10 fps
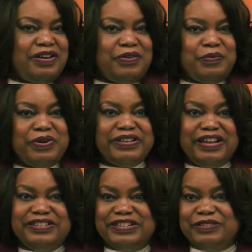what
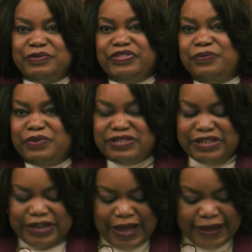they did with it once
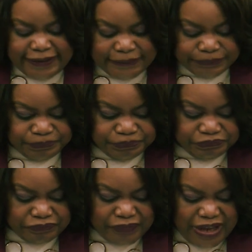they got it,
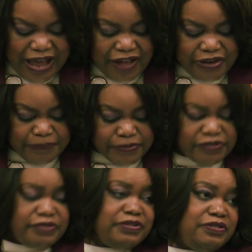how they
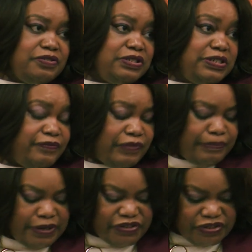produced news and
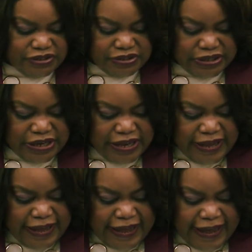information,
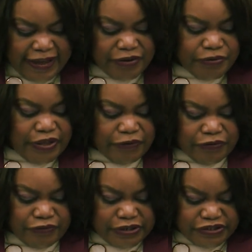and who they were
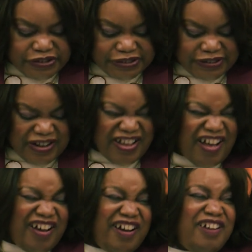reaching.
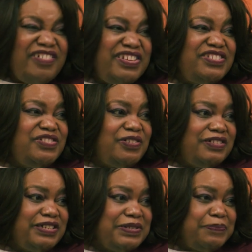All this
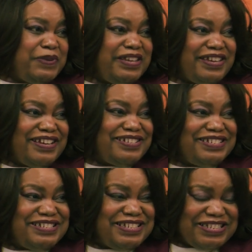journalism speak, and
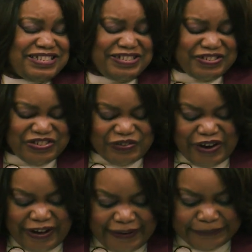she took it in stride.